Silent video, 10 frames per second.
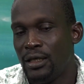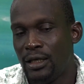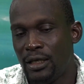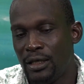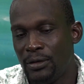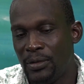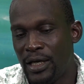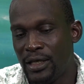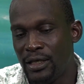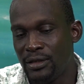
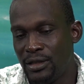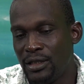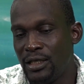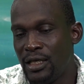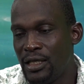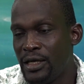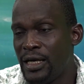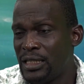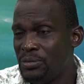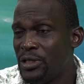I can say that there
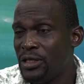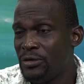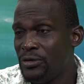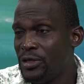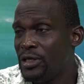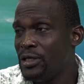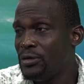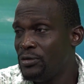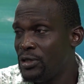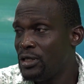has been a really,
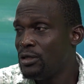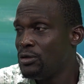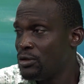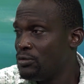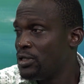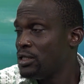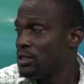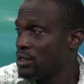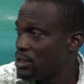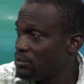really good
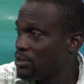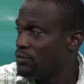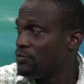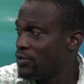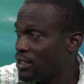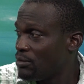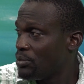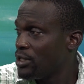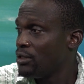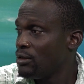relationship
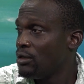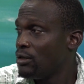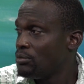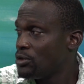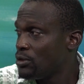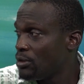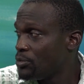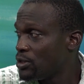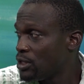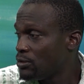developing up
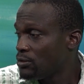to now.